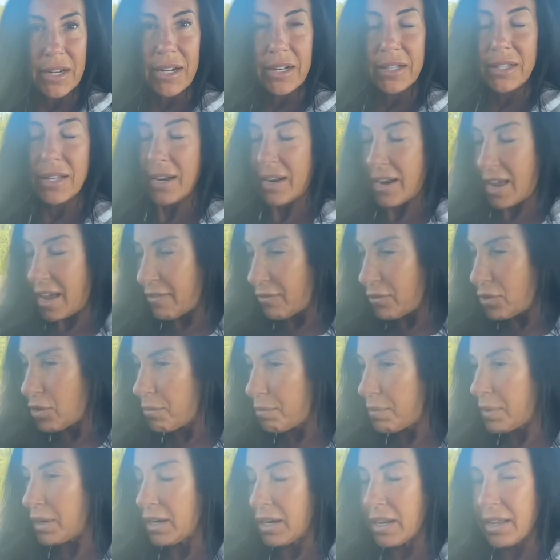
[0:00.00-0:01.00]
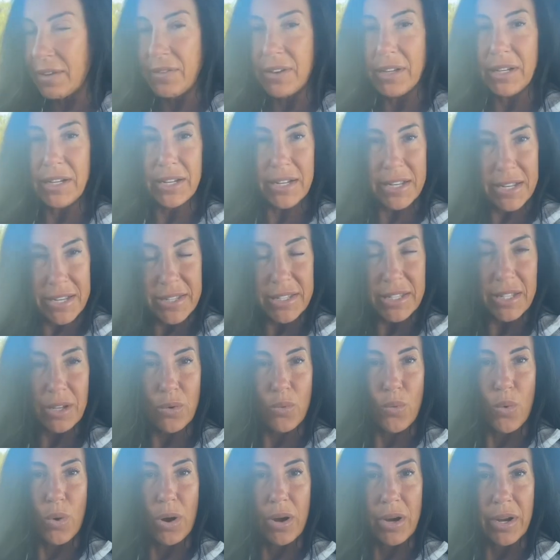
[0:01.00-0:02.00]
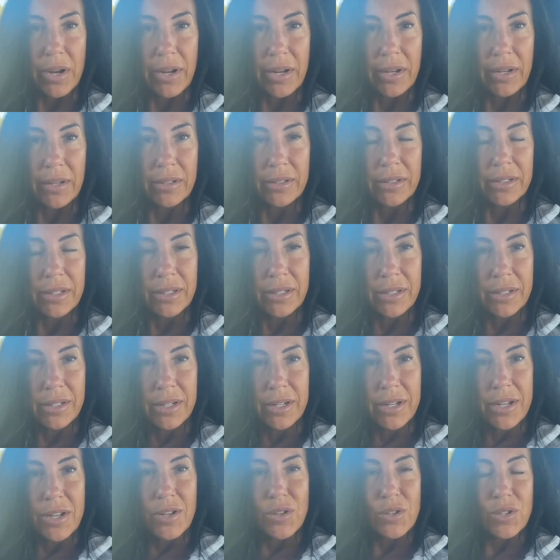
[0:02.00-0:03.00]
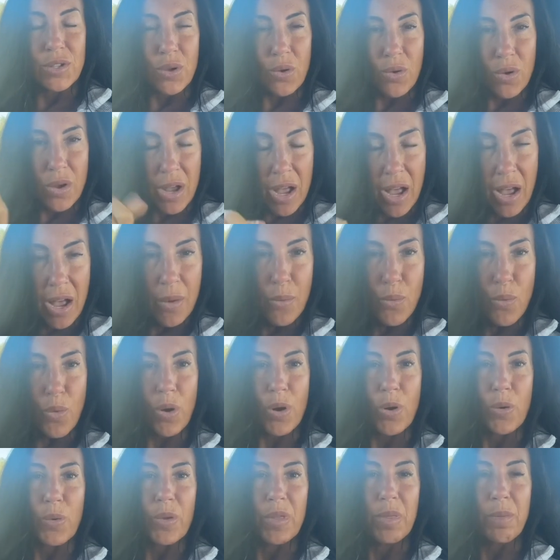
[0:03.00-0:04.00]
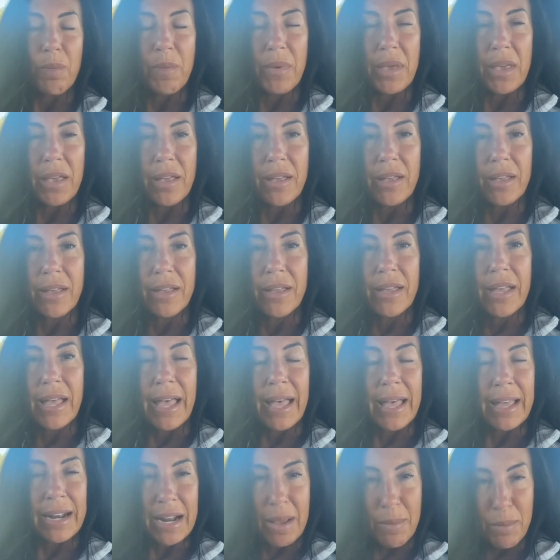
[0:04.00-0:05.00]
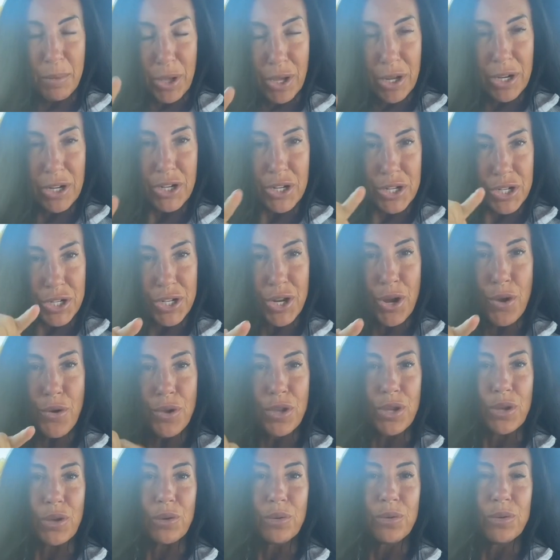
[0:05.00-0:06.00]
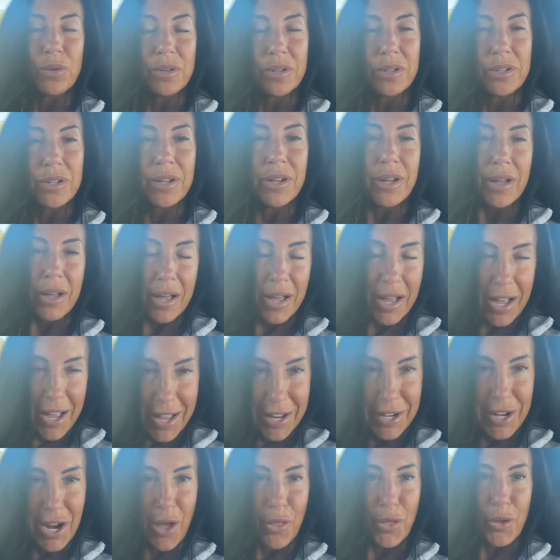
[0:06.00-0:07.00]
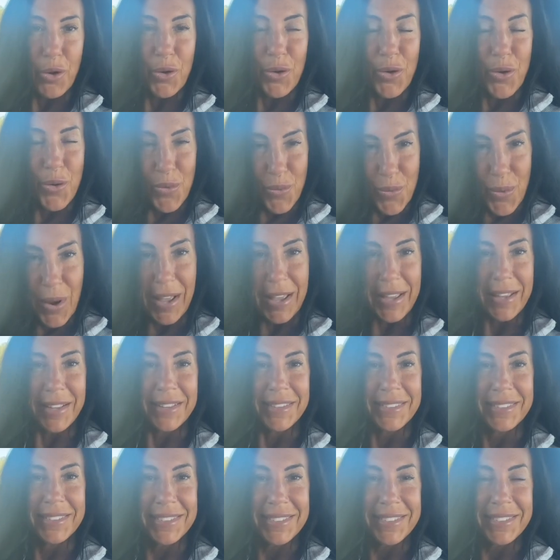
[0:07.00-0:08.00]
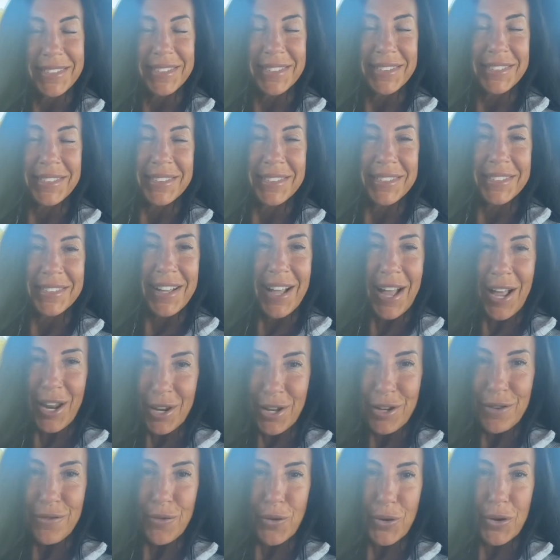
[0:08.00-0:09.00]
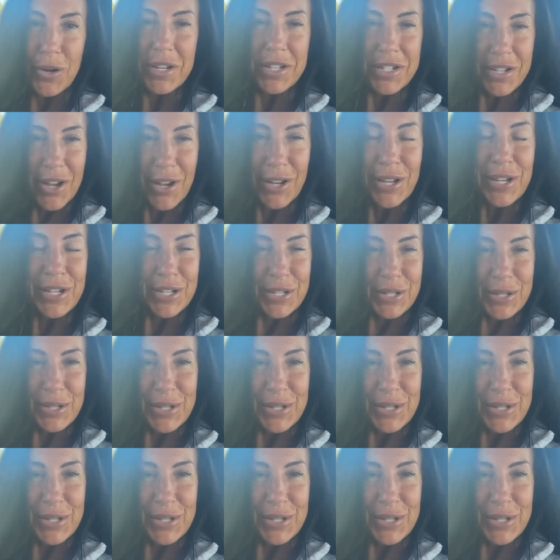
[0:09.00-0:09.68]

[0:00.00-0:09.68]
The life you've been living isn't working. So come work with me and I'm going to show you another way. I look forward to talking to you